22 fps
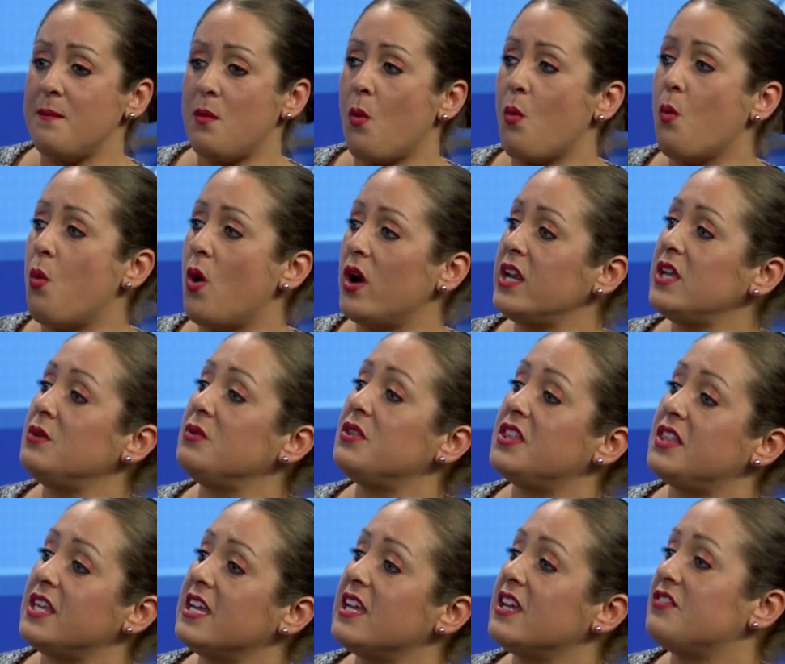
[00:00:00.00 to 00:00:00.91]
what do you
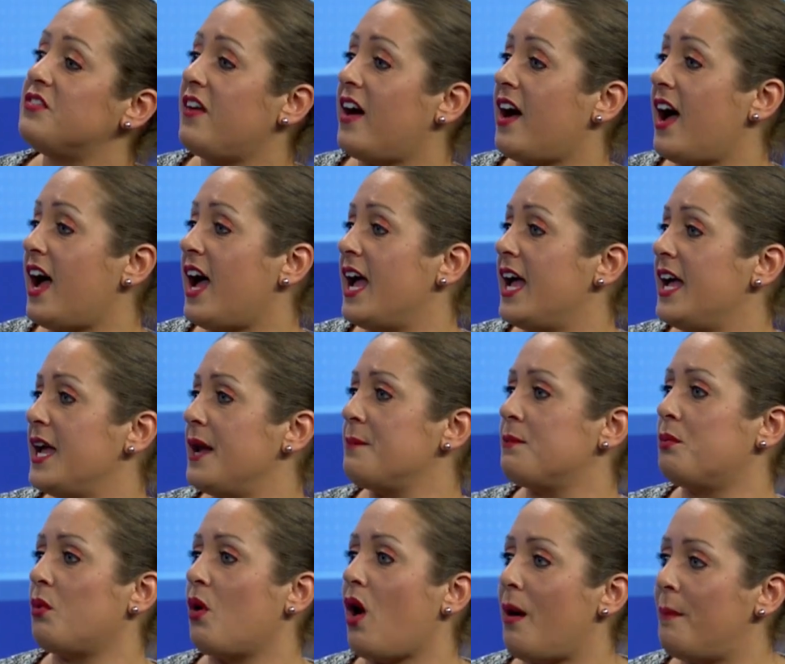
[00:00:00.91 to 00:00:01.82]
think if I
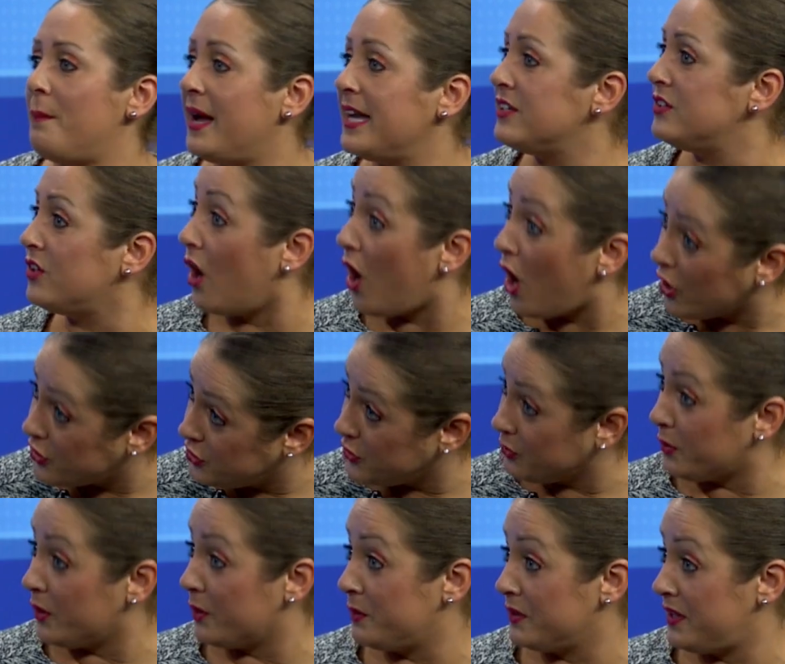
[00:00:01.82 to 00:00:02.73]
brought my dog to
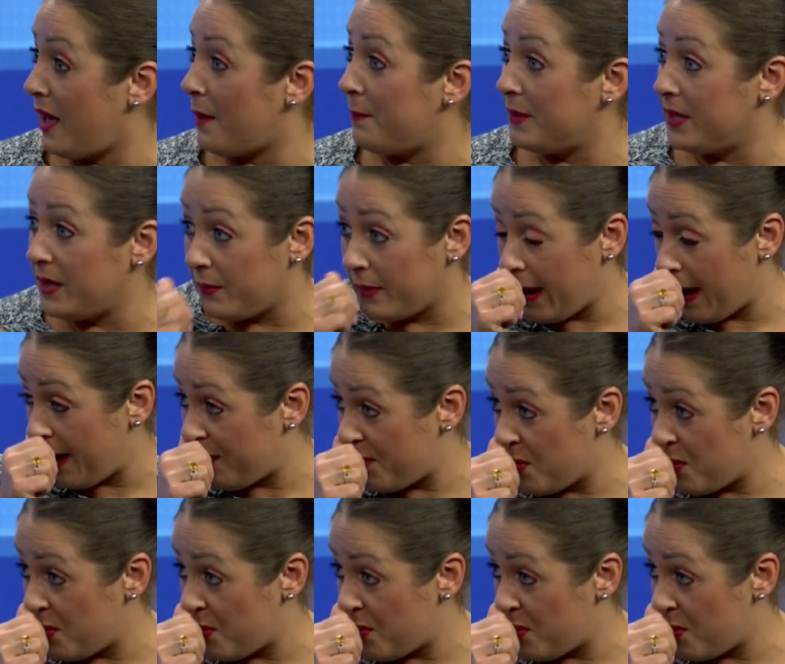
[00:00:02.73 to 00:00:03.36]
work? Would that be okay?